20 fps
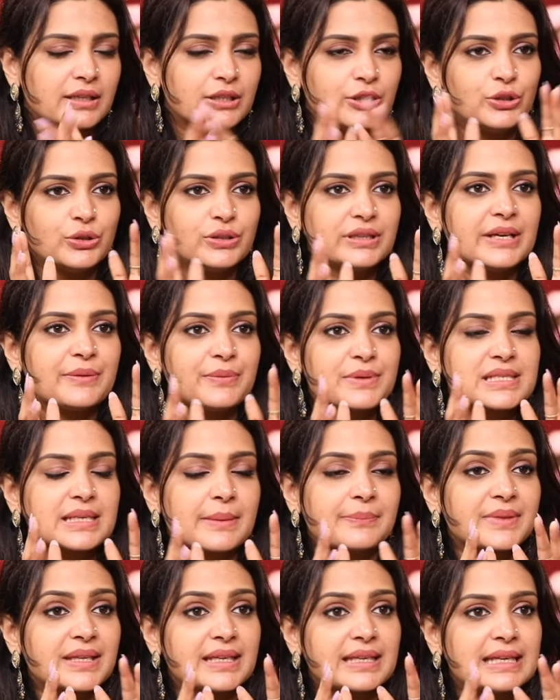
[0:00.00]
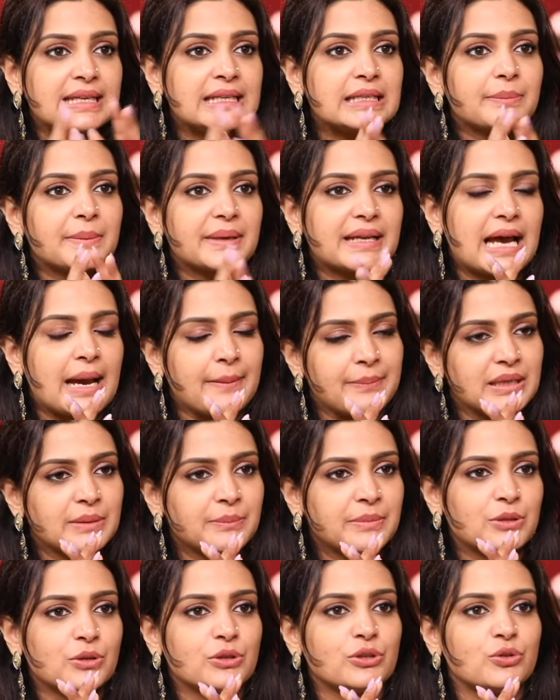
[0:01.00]
There was something intimate
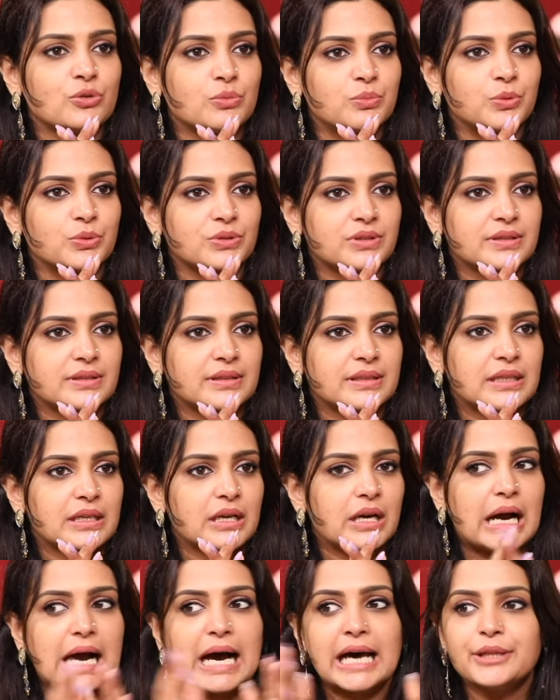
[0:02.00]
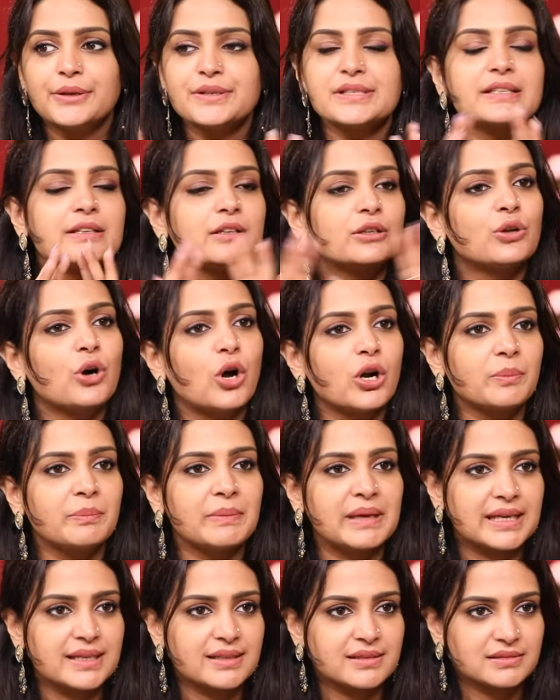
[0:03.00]
happening between you both. Otherwise, it will not
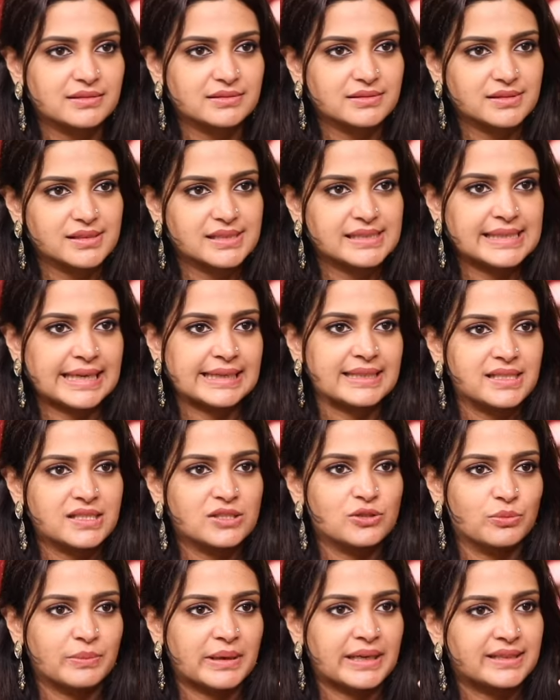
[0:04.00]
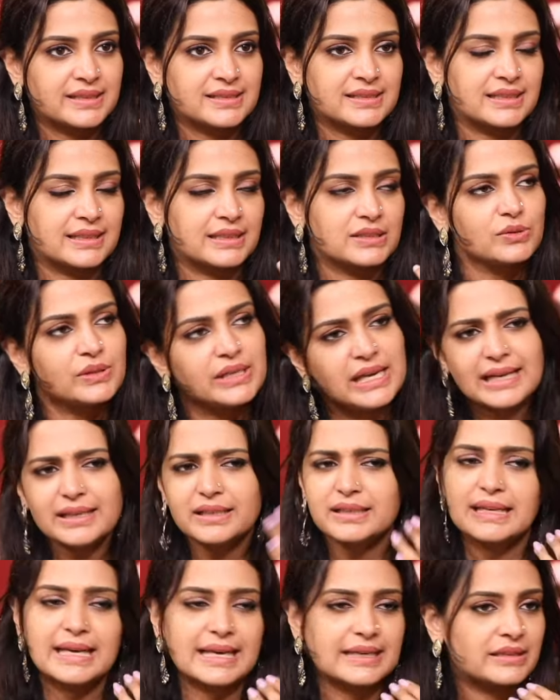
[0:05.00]
make sense to my this thing. So he
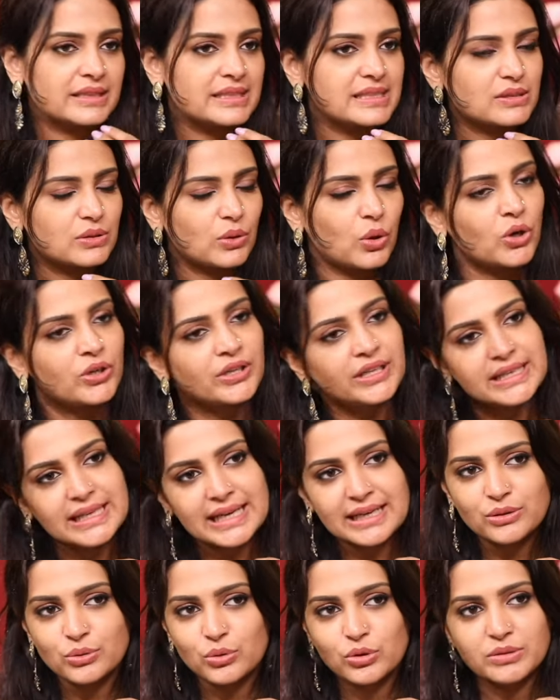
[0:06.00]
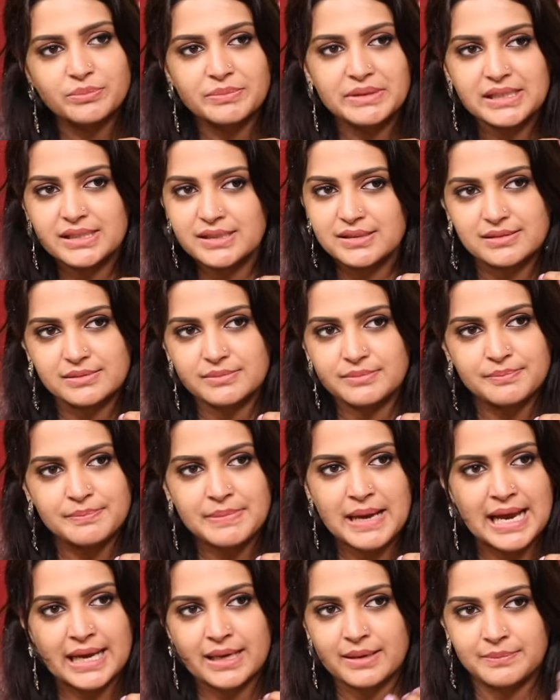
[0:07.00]
had told me
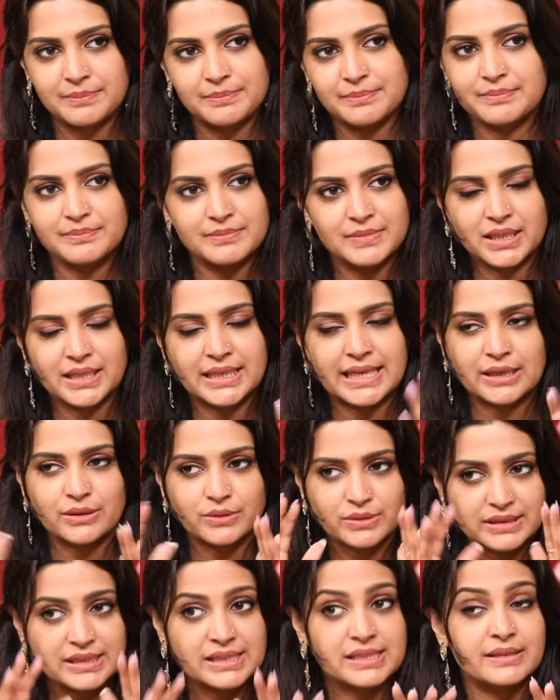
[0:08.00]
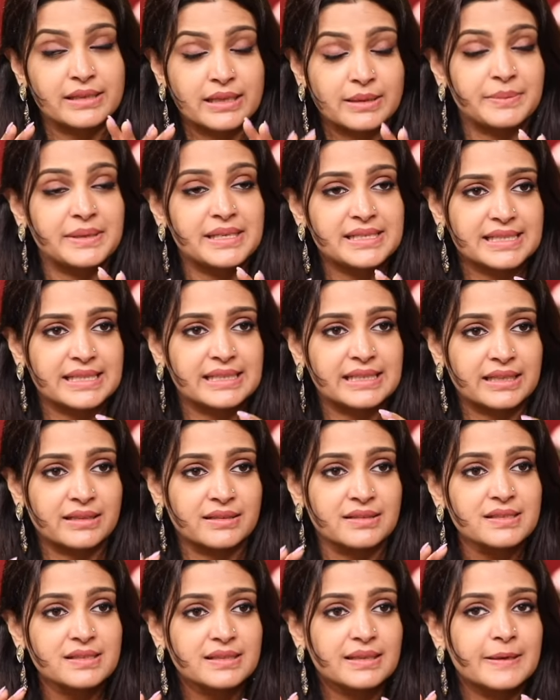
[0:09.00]
back, like this, there'll be a scene like
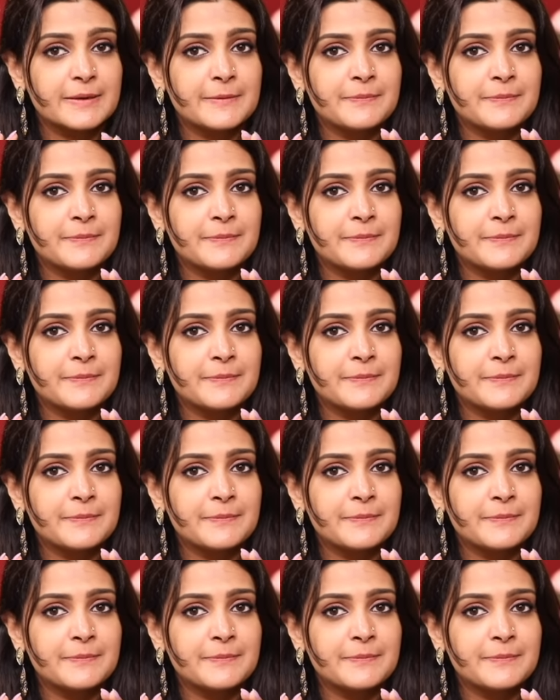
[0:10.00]
this,